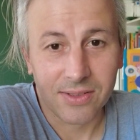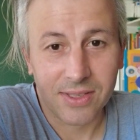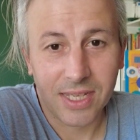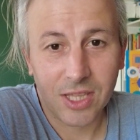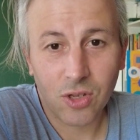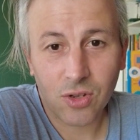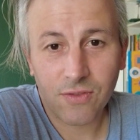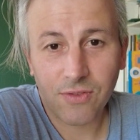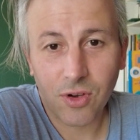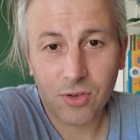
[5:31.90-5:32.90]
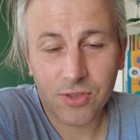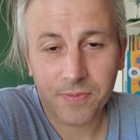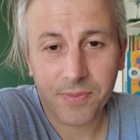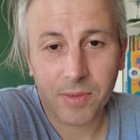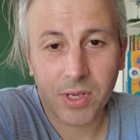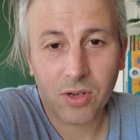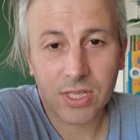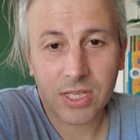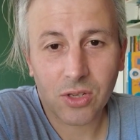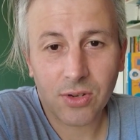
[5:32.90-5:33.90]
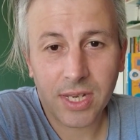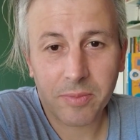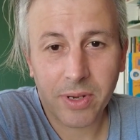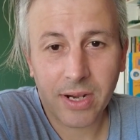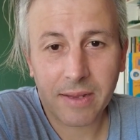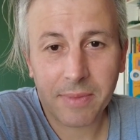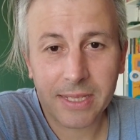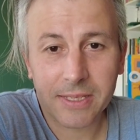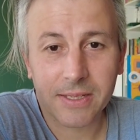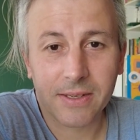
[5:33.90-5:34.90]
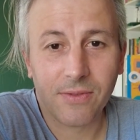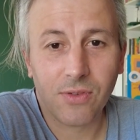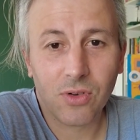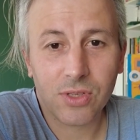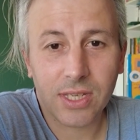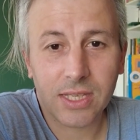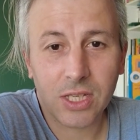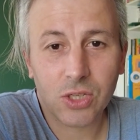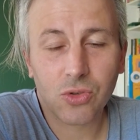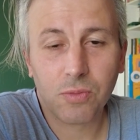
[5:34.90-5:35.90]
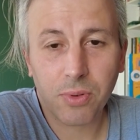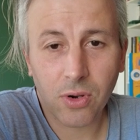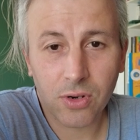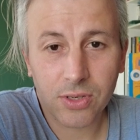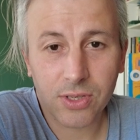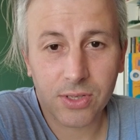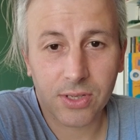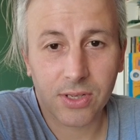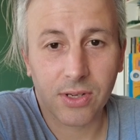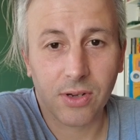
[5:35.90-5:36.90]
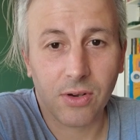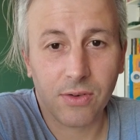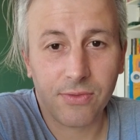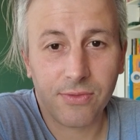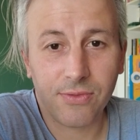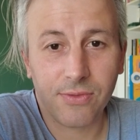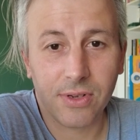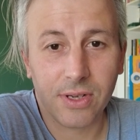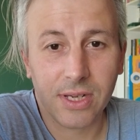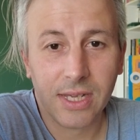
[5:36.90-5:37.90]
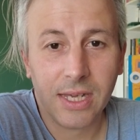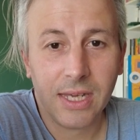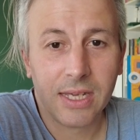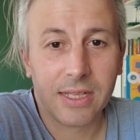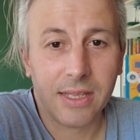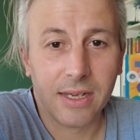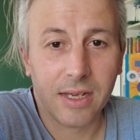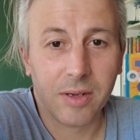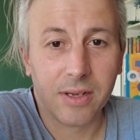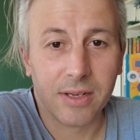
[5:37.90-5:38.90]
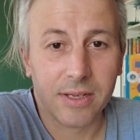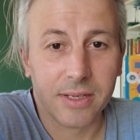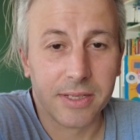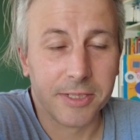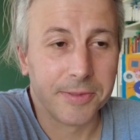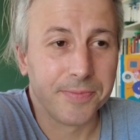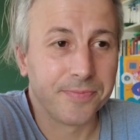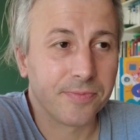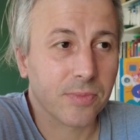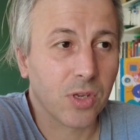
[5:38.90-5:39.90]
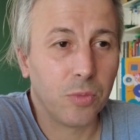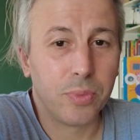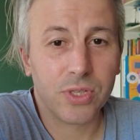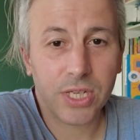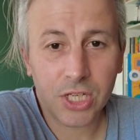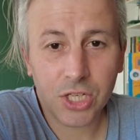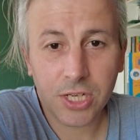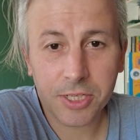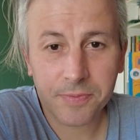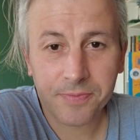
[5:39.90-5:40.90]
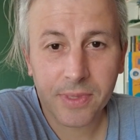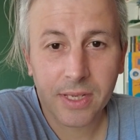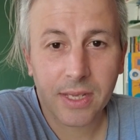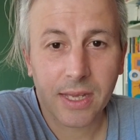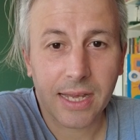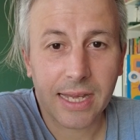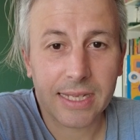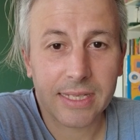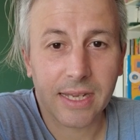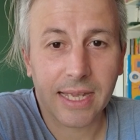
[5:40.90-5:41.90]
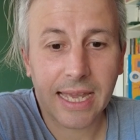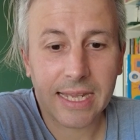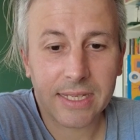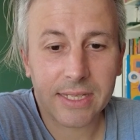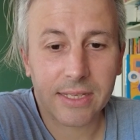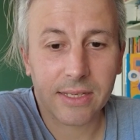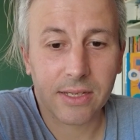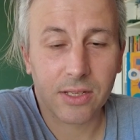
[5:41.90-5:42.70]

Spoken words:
did not vote, because Estonian parliament voted in support of the opposition and against